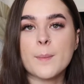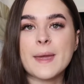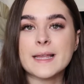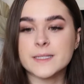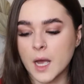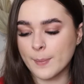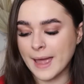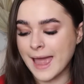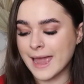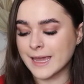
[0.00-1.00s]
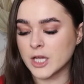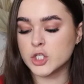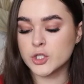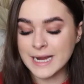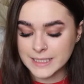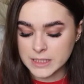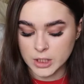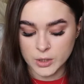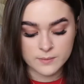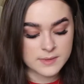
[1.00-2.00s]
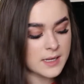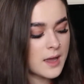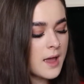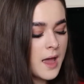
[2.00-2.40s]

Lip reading: I picked up a tracksuit.